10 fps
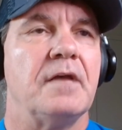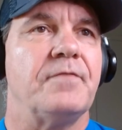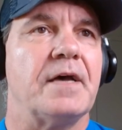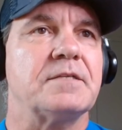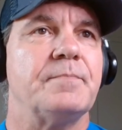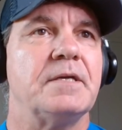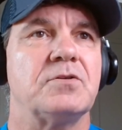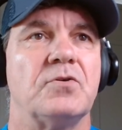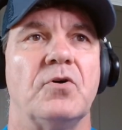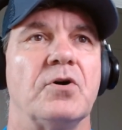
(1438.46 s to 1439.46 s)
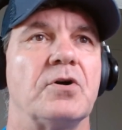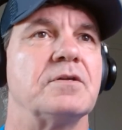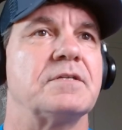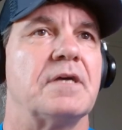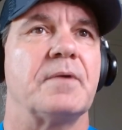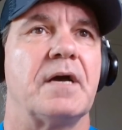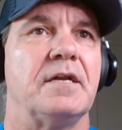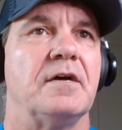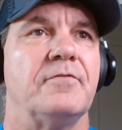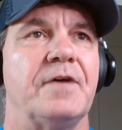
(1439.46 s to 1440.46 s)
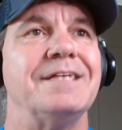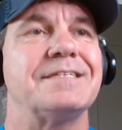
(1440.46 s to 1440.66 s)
investment or some kind of